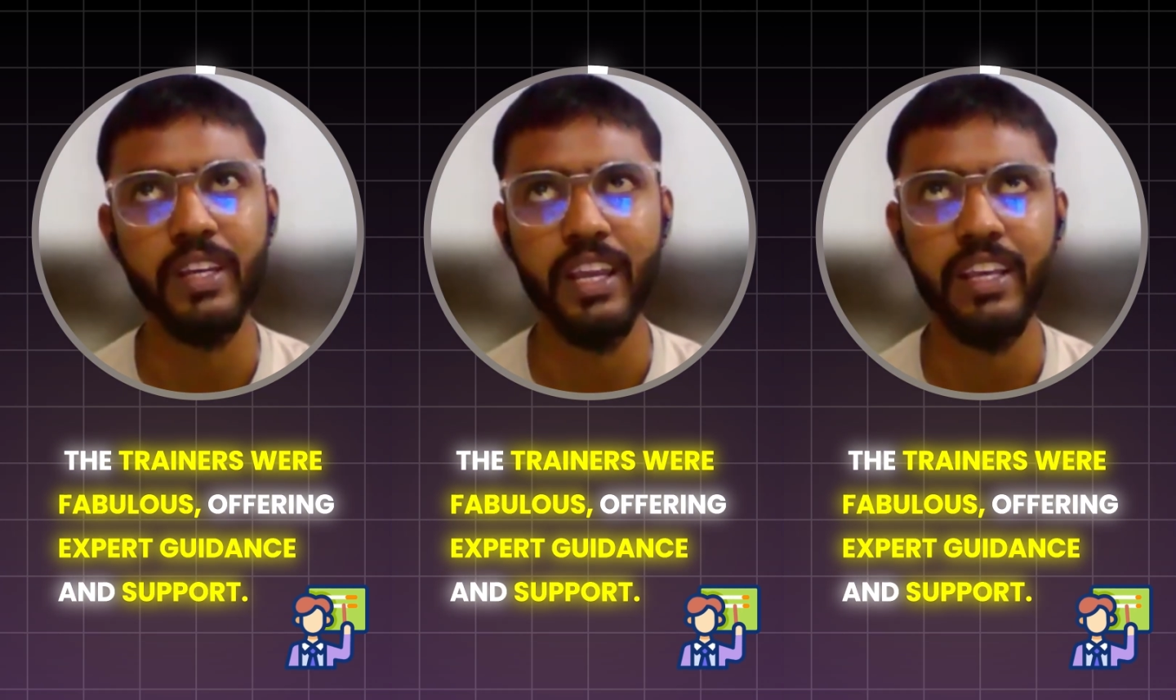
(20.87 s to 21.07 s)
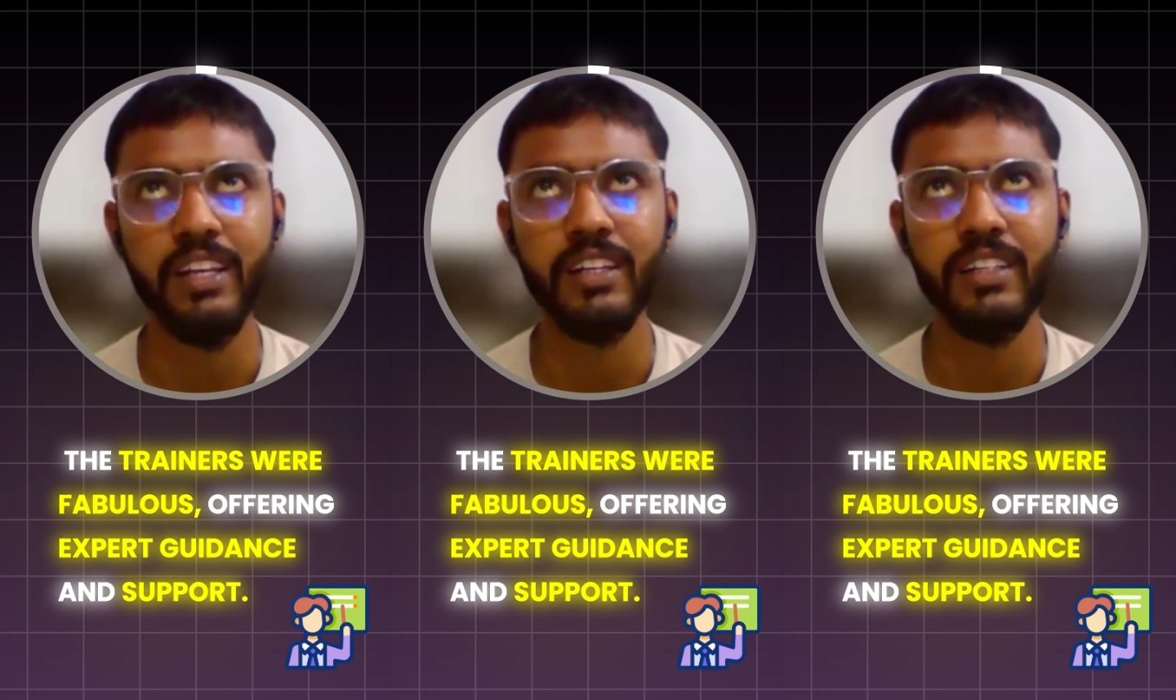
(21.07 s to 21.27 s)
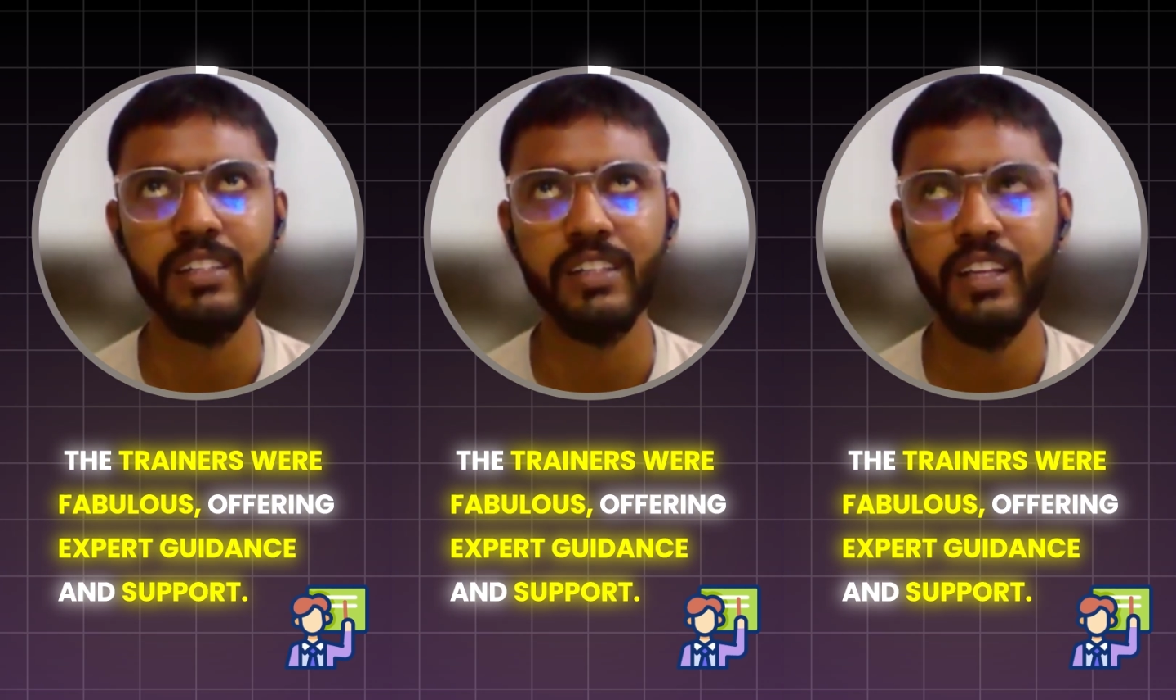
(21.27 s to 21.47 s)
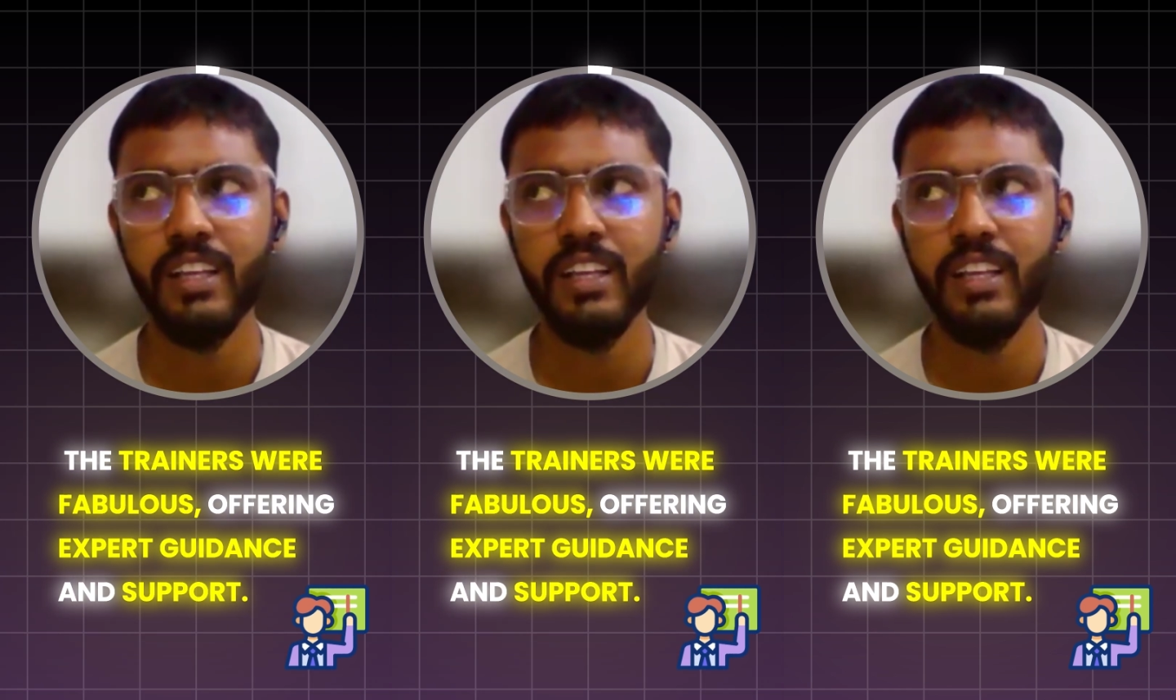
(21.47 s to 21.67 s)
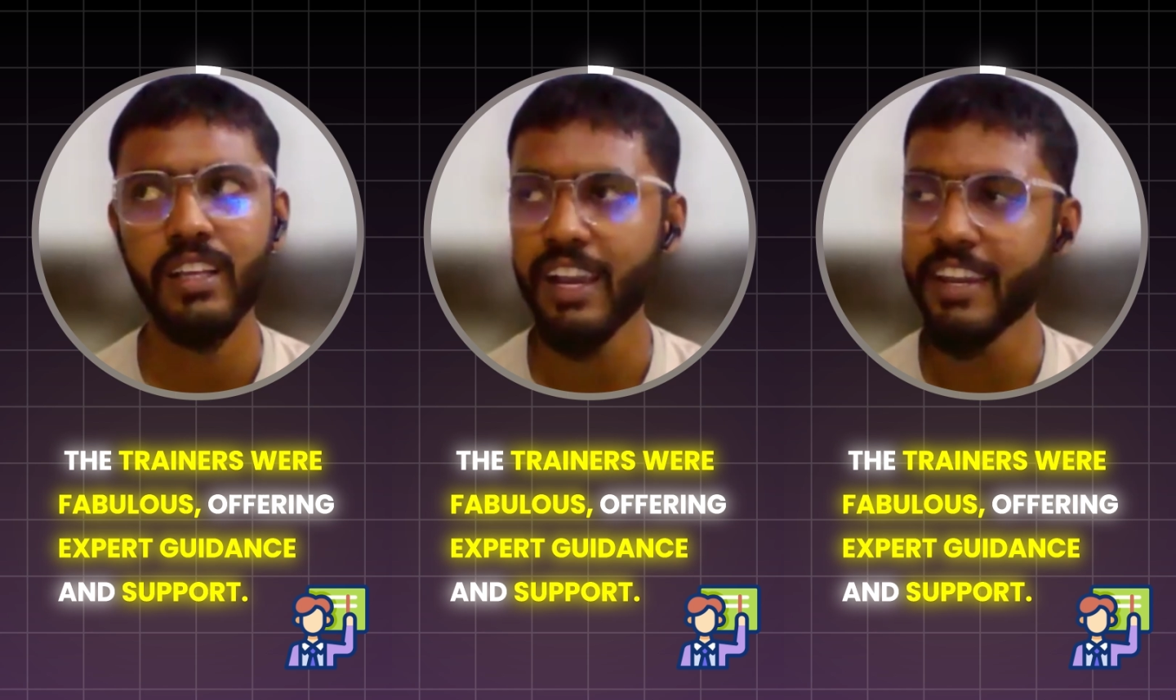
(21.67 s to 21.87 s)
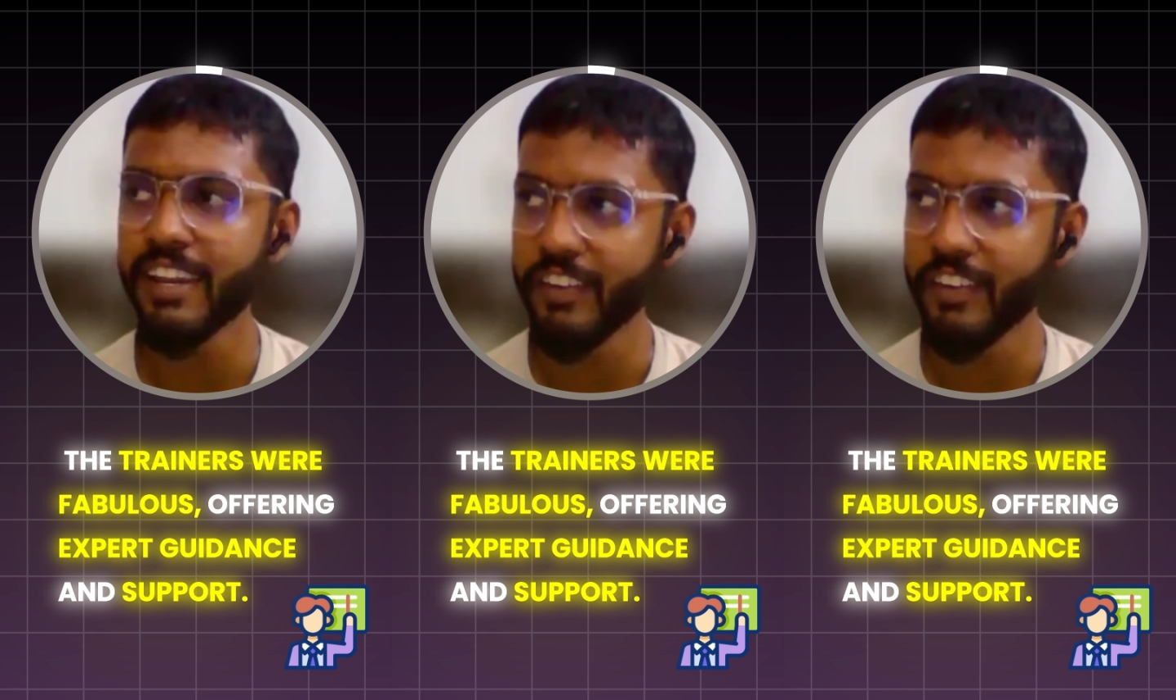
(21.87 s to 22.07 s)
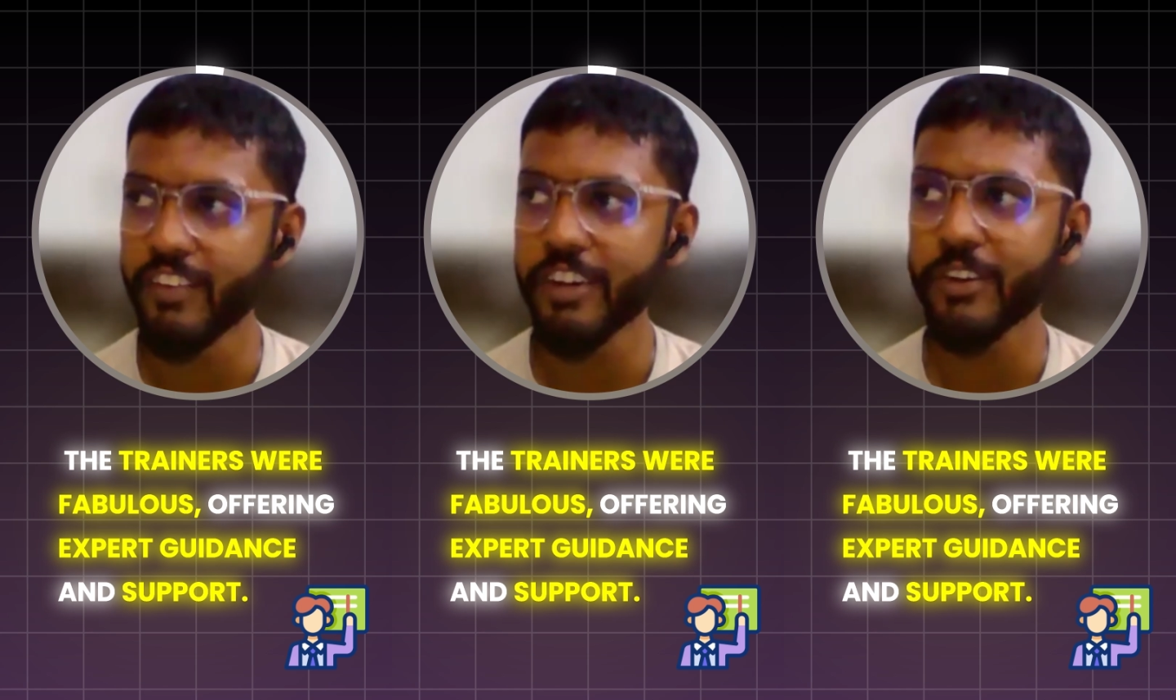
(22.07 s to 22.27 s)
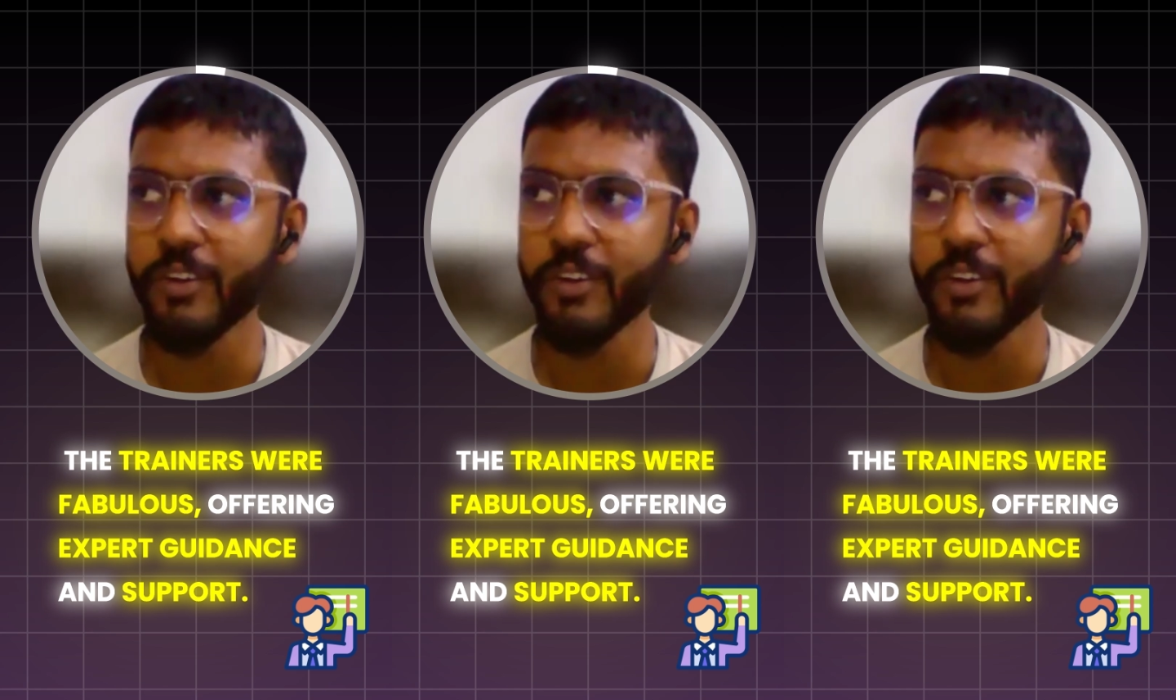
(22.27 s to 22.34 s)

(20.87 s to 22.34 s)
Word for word: Like uh, I never